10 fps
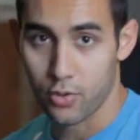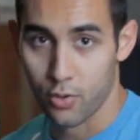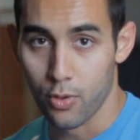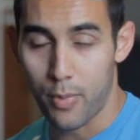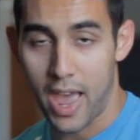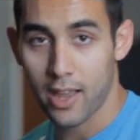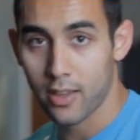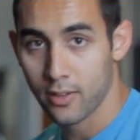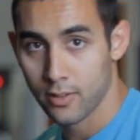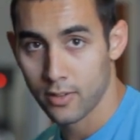through the bag.
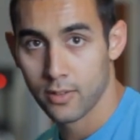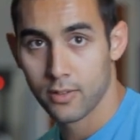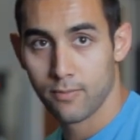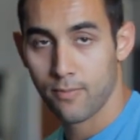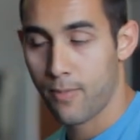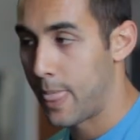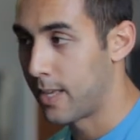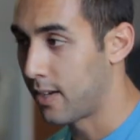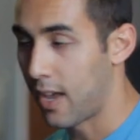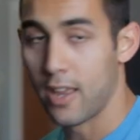
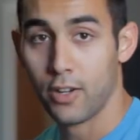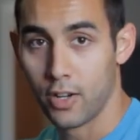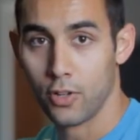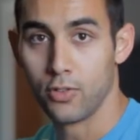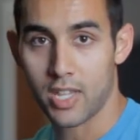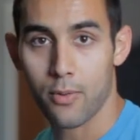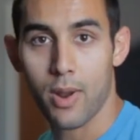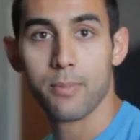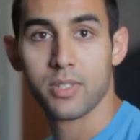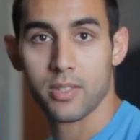Again, you're going to do 10
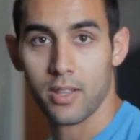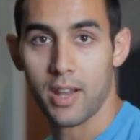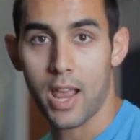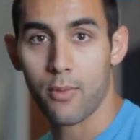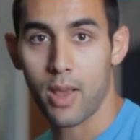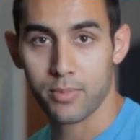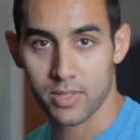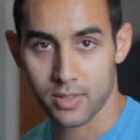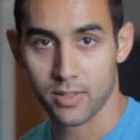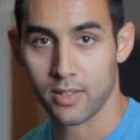reps, then 9
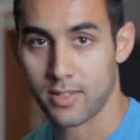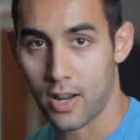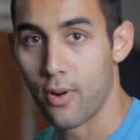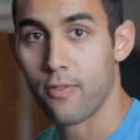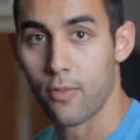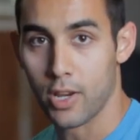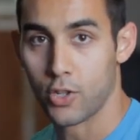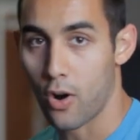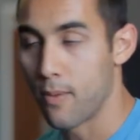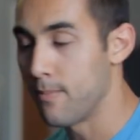reps, etc. for
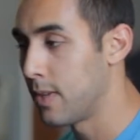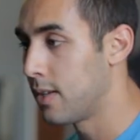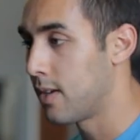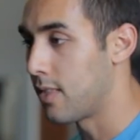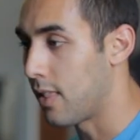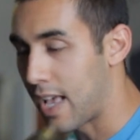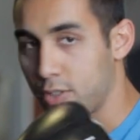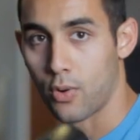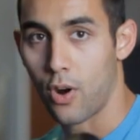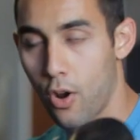each arm. And the
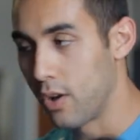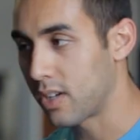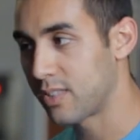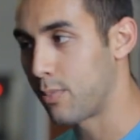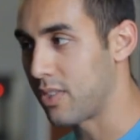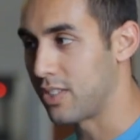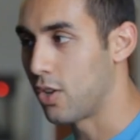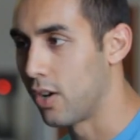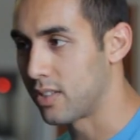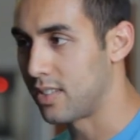last one are hooks, but these
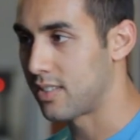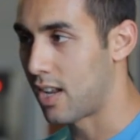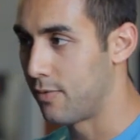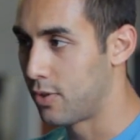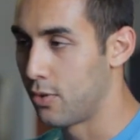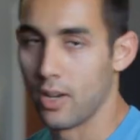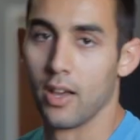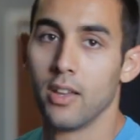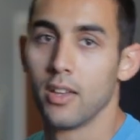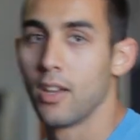hooks, instead of doing
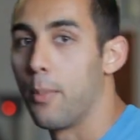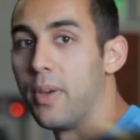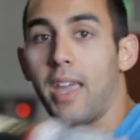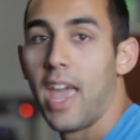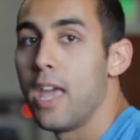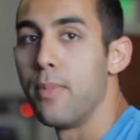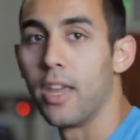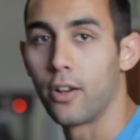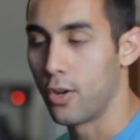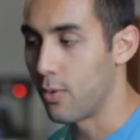a big
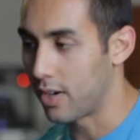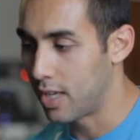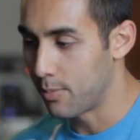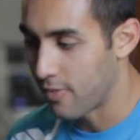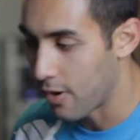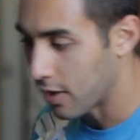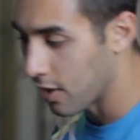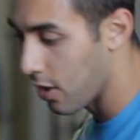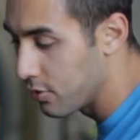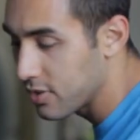haymaker, you want to keep it very
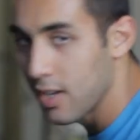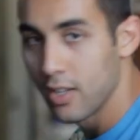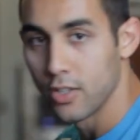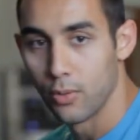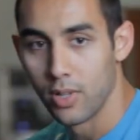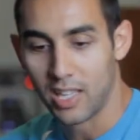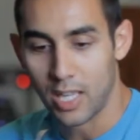close to really